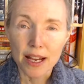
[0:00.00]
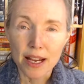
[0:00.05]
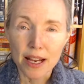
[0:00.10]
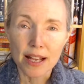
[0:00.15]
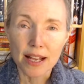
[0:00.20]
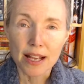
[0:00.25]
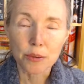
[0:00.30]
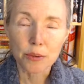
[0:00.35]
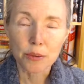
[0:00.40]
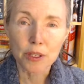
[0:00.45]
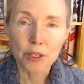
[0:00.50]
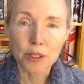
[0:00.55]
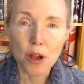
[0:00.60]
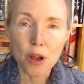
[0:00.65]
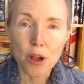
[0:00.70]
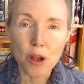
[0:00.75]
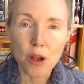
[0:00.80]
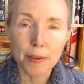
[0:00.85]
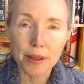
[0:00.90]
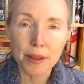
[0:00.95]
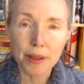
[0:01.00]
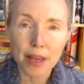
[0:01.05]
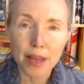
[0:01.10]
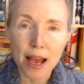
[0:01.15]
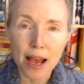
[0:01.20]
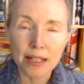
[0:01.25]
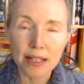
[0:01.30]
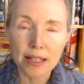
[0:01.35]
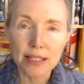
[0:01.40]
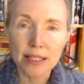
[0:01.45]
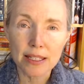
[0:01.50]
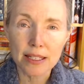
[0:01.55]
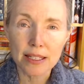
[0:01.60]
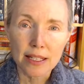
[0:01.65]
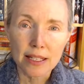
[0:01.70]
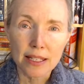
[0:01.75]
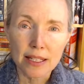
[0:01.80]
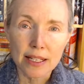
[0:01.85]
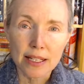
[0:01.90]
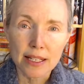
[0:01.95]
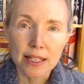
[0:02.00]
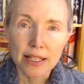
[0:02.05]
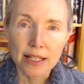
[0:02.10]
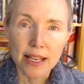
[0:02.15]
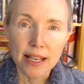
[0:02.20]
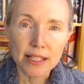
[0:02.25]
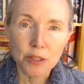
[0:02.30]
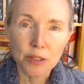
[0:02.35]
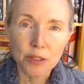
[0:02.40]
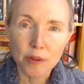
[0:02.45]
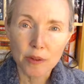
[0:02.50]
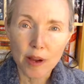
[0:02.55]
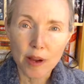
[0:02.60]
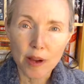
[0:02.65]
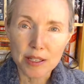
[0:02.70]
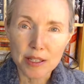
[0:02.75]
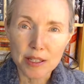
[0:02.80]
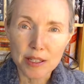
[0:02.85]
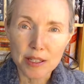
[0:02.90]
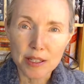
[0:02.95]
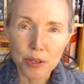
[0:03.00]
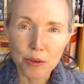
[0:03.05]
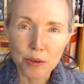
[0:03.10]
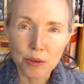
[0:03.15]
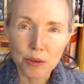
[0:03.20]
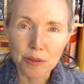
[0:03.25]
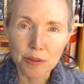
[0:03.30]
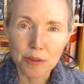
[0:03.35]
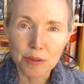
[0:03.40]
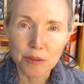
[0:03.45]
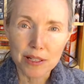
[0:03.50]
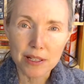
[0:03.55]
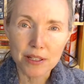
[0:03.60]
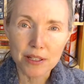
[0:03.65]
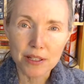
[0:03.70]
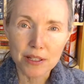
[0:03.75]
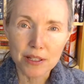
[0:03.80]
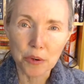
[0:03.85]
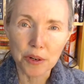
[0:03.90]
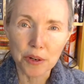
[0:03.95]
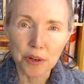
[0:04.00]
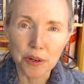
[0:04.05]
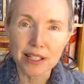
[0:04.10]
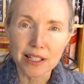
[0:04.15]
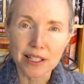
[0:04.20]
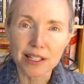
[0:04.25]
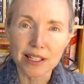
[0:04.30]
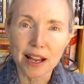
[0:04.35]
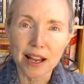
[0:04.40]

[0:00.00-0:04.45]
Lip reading: And so I'm going to talk about that. Yes, we've got some jokes and puns stories.